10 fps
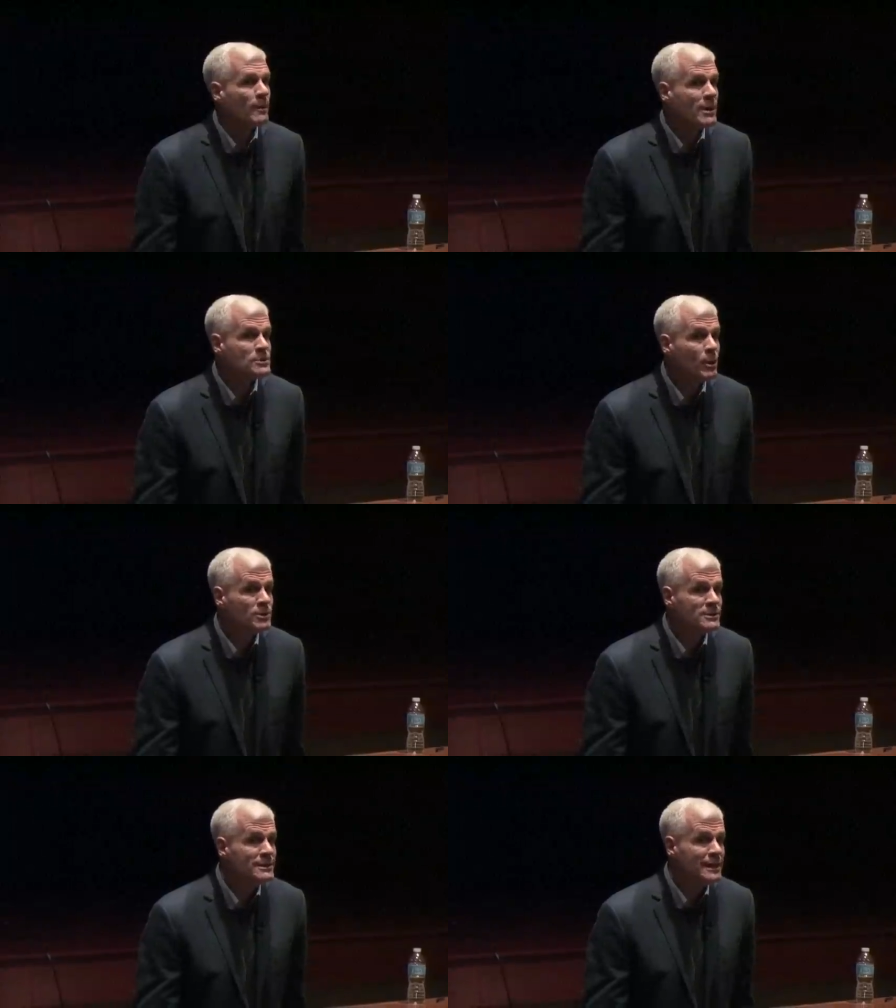am I
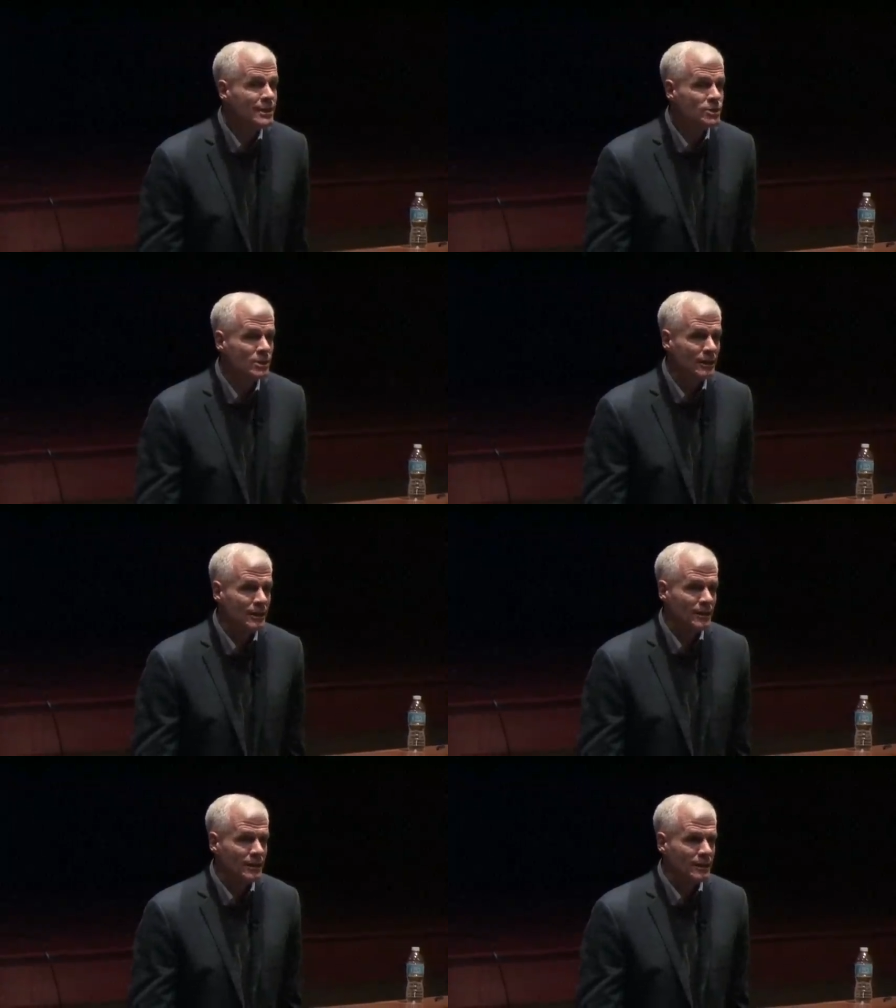supposed to teach?
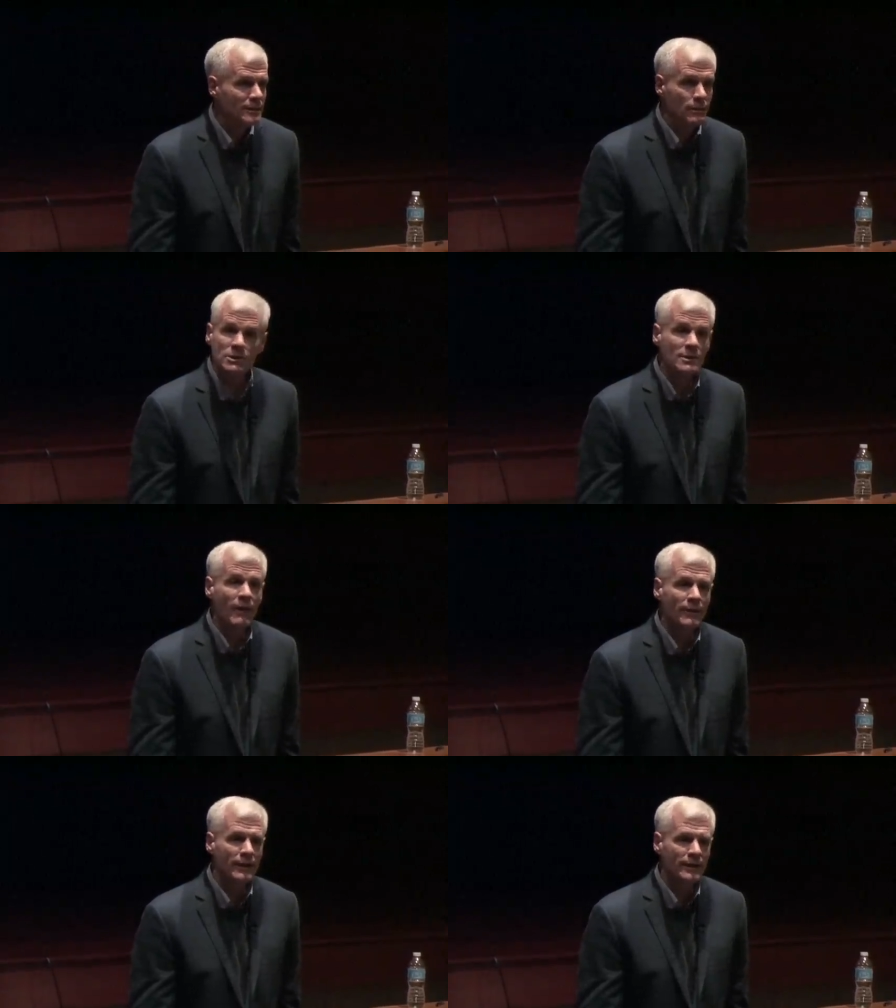There was
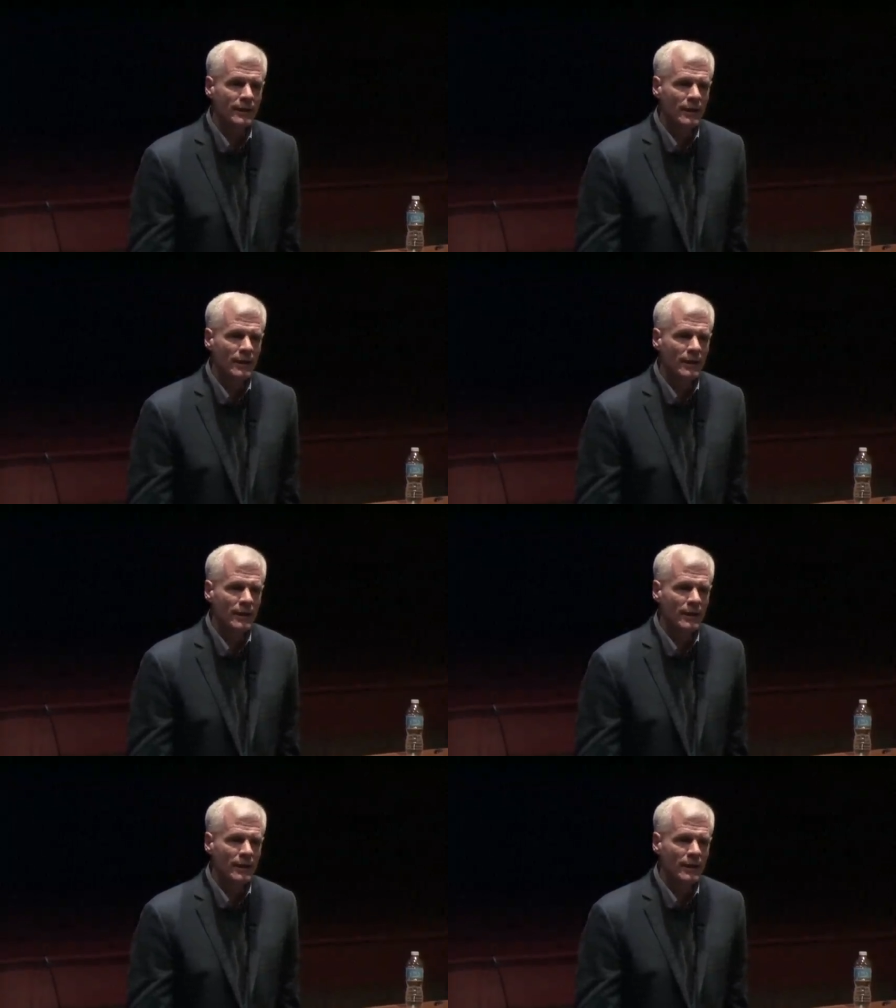nothing.